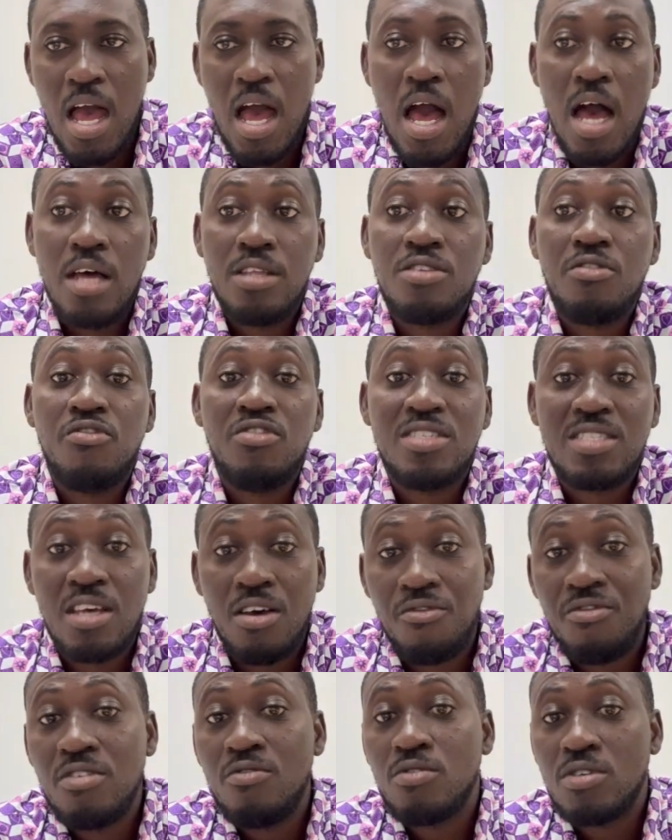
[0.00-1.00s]
And the visa
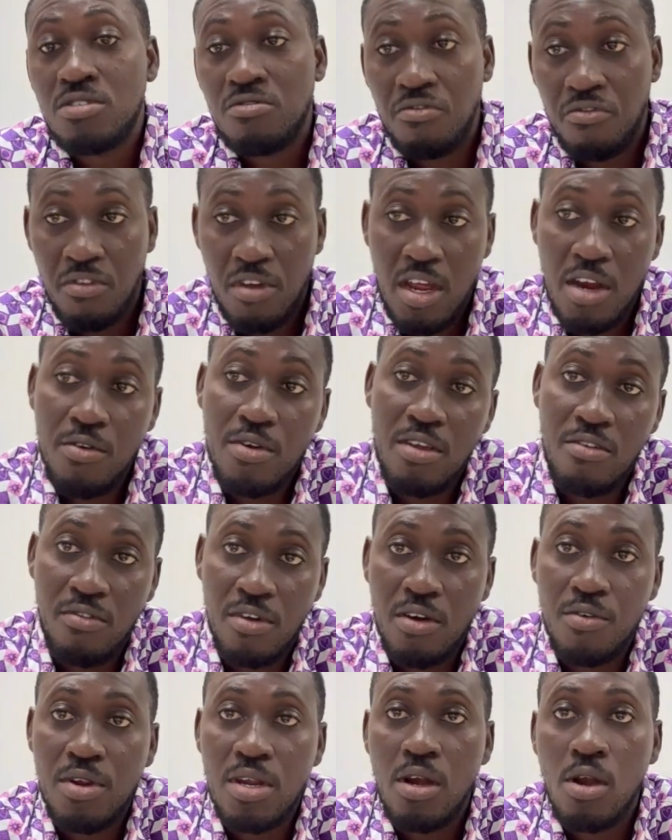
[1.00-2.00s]
fee was very,
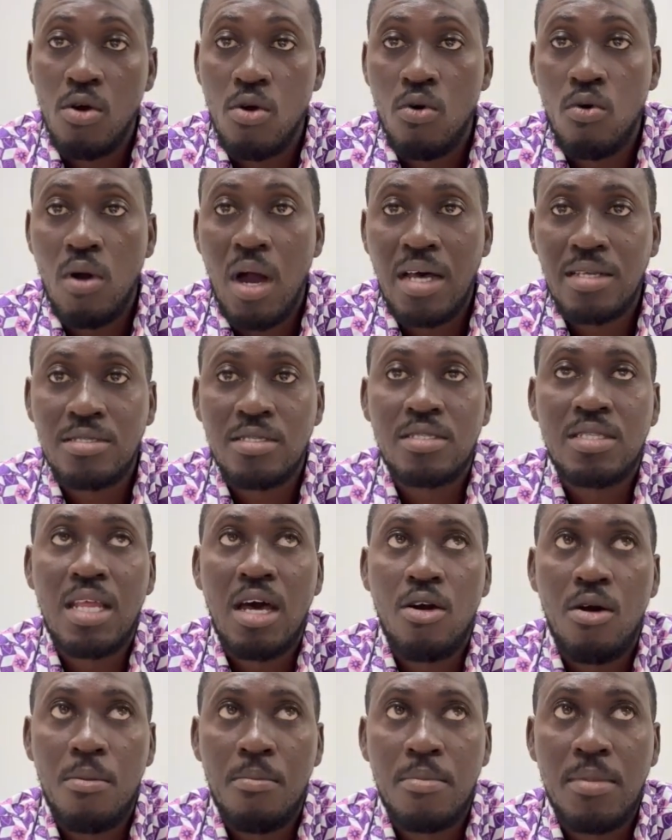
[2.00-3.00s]
very low. As of now,
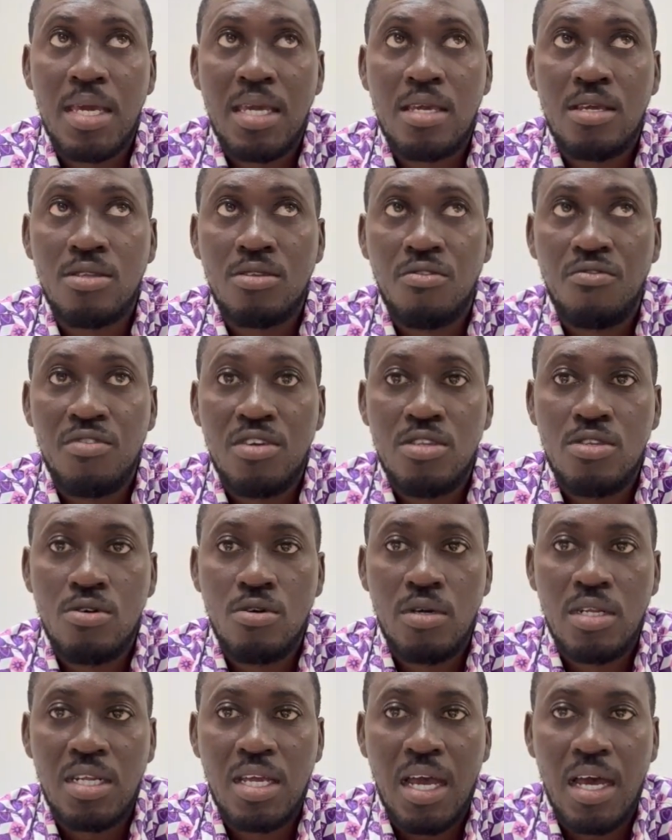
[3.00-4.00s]
I'm making the video
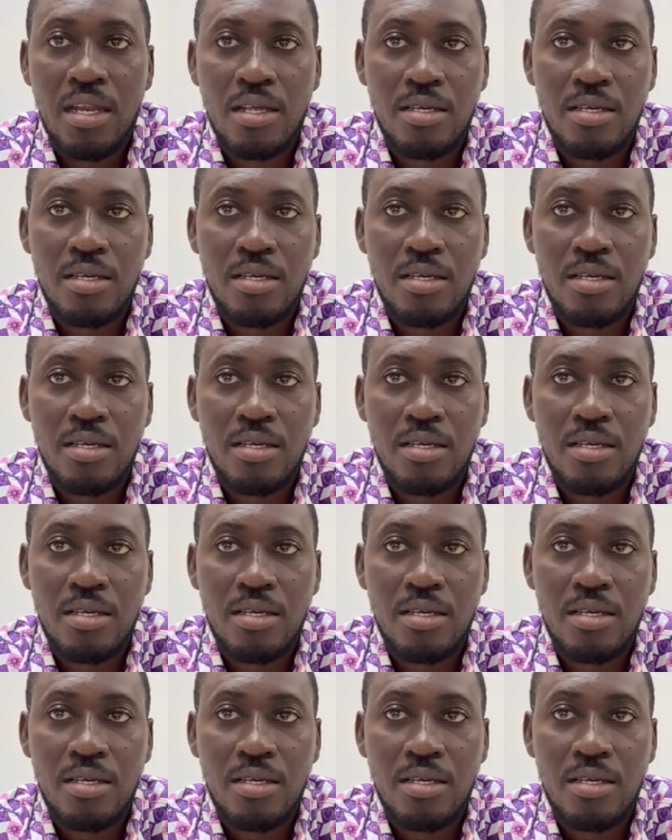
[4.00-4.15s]
in Ghana